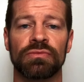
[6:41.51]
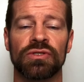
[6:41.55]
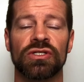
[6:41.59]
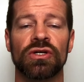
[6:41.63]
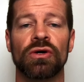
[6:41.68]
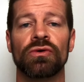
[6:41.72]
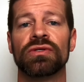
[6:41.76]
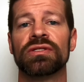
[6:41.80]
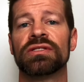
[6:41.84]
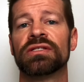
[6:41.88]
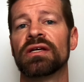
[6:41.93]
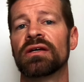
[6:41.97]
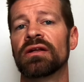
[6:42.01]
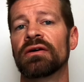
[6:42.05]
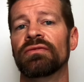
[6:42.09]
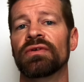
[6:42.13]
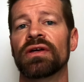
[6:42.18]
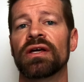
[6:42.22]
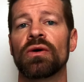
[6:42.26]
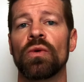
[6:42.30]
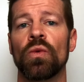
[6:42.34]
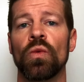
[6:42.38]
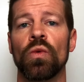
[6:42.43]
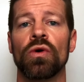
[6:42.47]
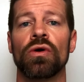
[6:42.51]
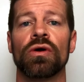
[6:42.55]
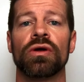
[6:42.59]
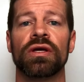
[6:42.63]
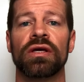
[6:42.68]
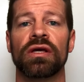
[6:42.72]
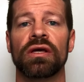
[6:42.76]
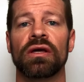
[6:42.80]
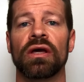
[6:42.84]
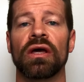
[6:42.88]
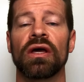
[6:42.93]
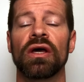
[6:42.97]
So instead of it
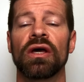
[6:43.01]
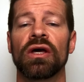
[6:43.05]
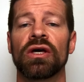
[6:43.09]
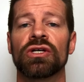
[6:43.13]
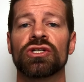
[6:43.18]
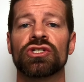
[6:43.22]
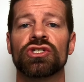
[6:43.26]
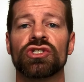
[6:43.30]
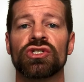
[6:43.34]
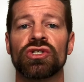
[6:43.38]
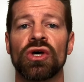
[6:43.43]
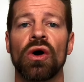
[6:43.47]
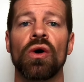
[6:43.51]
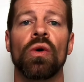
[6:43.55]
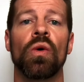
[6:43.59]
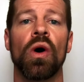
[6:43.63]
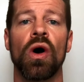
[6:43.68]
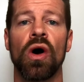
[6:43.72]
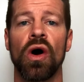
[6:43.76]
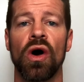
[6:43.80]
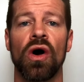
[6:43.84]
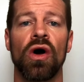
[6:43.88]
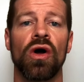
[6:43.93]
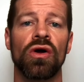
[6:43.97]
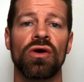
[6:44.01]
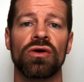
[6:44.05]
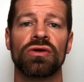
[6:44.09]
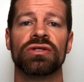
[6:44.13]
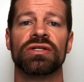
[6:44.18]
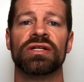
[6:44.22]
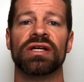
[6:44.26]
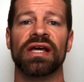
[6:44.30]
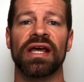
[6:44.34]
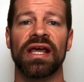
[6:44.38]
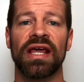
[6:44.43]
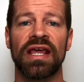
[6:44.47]
working so hard
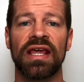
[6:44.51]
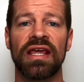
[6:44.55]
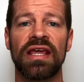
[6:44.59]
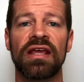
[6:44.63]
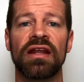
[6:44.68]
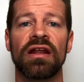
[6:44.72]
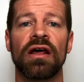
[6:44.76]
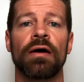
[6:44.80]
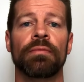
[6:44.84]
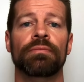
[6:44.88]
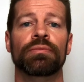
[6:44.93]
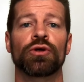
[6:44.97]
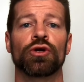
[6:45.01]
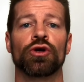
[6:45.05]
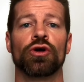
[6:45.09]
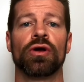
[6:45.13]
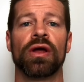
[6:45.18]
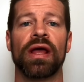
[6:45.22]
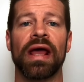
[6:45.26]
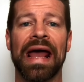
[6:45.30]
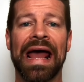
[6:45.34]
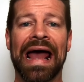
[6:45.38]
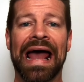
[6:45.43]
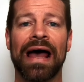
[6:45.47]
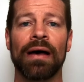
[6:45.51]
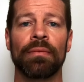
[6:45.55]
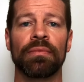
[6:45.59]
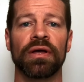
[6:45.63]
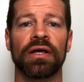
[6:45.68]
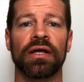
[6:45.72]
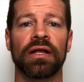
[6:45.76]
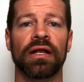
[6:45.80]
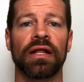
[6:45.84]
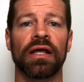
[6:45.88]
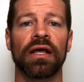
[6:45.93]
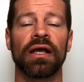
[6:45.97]
to heat up your
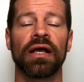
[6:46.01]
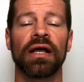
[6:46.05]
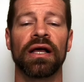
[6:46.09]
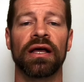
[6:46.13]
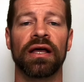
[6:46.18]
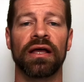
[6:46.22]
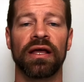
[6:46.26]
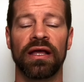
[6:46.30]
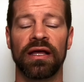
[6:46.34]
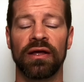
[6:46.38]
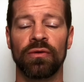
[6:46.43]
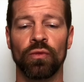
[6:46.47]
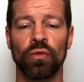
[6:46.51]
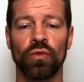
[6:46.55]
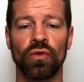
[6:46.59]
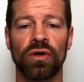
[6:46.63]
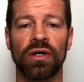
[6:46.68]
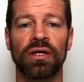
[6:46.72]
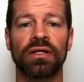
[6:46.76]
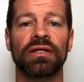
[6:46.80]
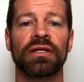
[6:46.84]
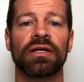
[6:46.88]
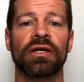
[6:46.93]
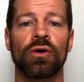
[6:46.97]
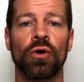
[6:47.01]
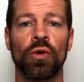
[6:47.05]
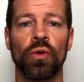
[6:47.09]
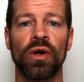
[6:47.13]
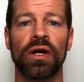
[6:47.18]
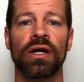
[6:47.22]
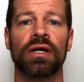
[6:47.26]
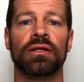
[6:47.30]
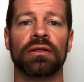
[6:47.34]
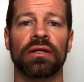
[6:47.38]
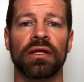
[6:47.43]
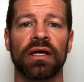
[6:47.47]
cabin really
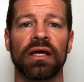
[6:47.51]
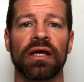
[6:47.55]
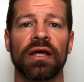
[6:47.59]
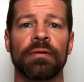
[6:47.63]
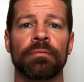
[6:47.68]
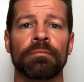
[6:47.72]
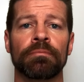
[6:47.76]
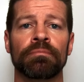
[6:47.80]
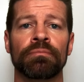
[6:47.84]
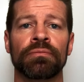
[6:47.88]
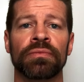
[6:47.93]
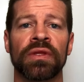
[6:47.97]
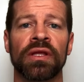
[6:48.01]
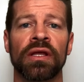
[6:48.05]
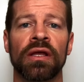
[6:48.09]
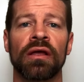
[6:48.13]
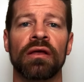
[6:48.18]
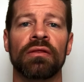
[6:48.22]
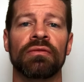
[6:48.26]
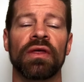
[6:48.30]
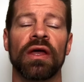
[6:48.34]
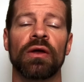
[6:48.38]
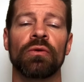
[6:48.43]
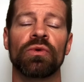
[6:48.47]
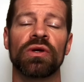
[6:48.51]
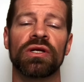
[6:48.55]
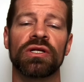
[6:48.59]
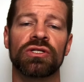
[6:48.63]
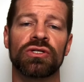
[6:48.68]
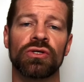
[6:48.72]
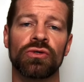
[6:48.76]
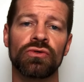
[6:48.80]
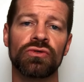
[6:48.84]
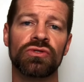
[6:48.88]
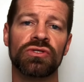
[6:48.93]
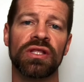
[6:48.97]
quickly, they
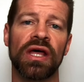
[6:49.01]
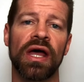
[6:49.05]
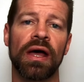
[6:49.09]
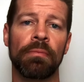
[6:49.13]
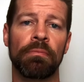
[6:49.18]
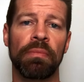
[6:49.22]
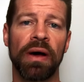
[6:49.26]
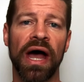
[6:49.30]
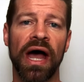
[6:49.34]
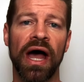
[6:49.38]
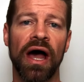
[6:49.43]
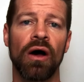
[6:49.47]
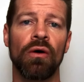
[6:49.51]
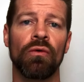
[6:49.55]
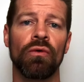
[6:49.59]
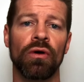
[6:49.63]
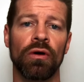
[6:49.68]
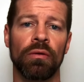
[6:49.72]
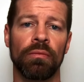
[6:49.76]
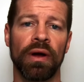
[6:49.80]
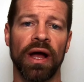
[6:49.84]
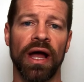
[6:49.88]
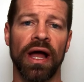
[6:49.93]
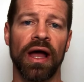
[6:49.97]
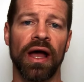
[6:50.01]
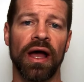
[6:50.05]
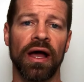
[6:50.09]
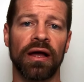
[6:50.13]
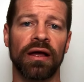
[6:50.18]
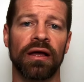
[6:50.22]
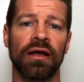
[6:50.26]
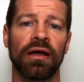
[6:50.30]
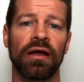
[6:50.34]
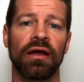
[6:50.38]
reduce that power back